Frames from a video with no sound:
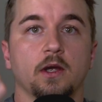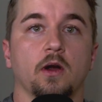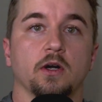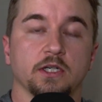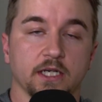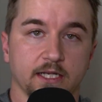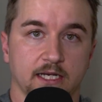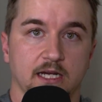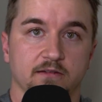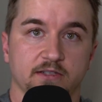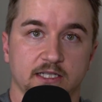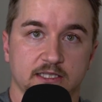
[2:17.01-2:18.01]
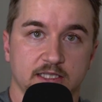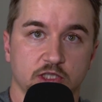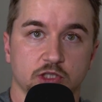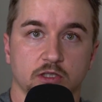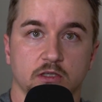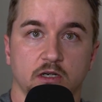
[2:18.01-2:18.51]
Are you going to have a
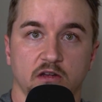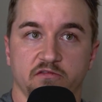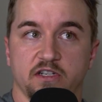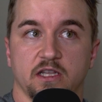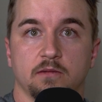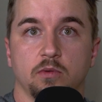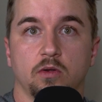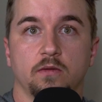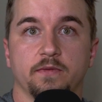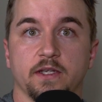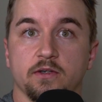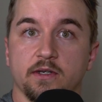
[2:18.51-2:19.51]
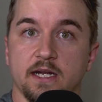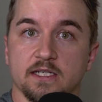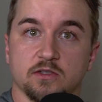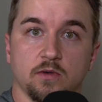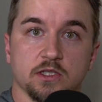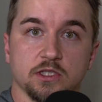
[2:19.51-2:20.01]
teacher available that you can
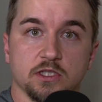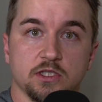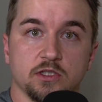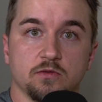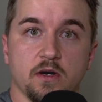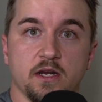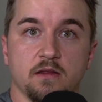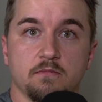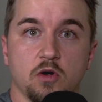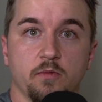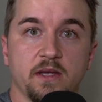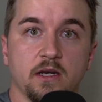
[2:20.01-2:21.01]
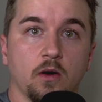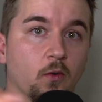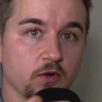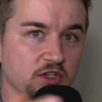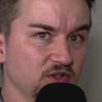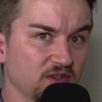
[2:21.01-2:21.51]
ask questions to right in the moment,
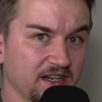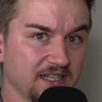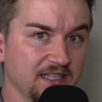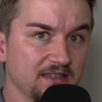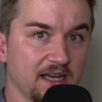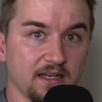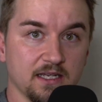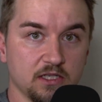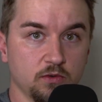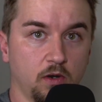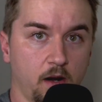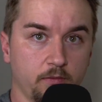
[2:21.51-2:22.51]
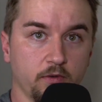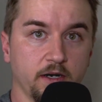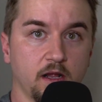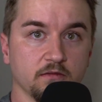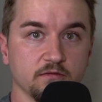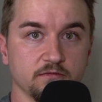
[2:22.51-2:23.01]
or do you not need that? Can you operate
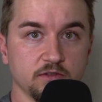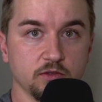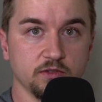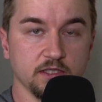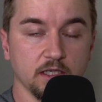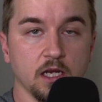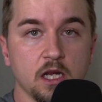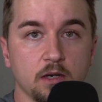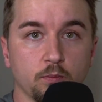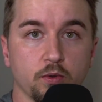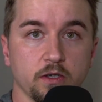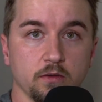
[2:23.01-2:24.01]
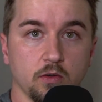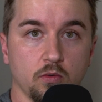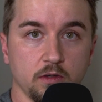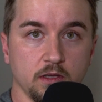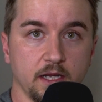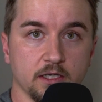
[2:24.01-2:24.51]
off of using
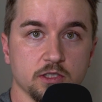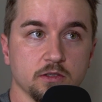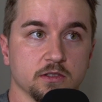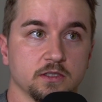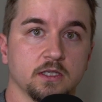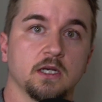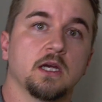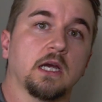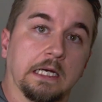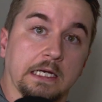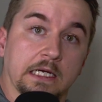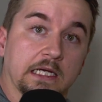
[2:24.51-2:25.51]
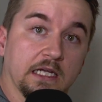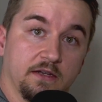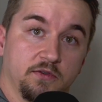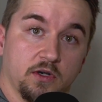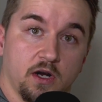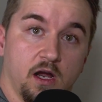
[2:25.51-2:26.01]
pre-recorded lectures? If
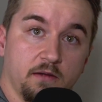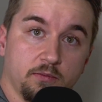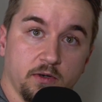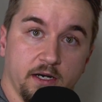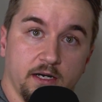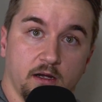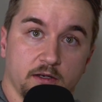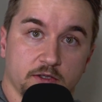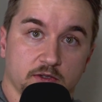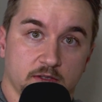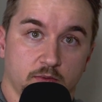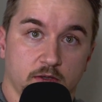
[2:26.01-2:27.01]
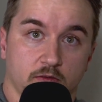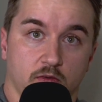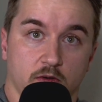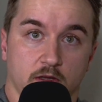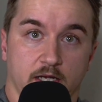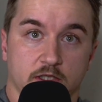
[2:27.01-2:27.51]
you can operate on using
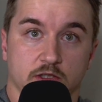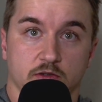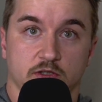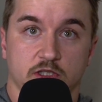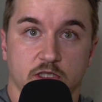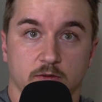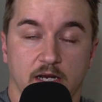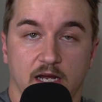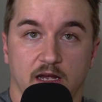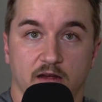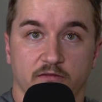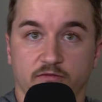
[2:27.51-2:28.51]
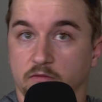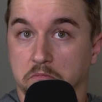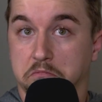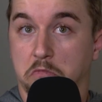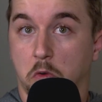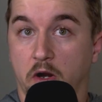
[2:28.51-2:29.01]
pre-recorded lectures, you have
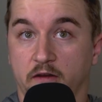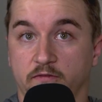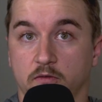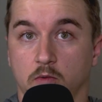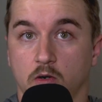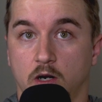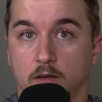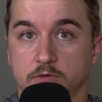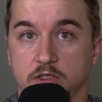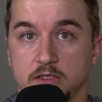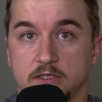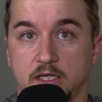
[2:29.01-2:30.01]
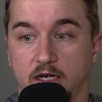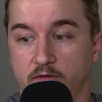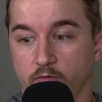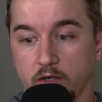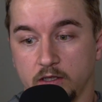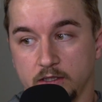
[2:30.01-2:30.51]
quite a few more options and
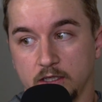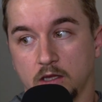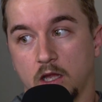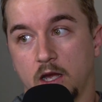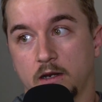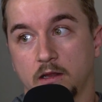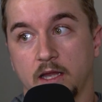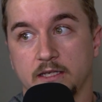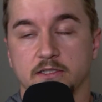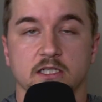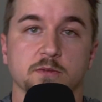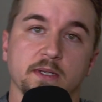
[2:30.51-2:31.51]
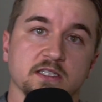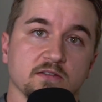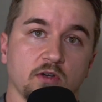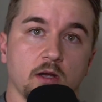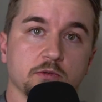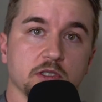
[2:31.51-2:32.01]
frankly a lot less expensive
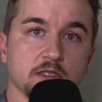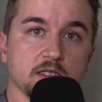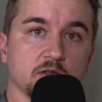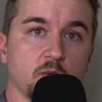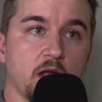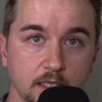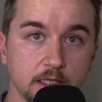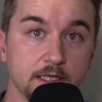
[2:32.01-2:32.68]
options as well.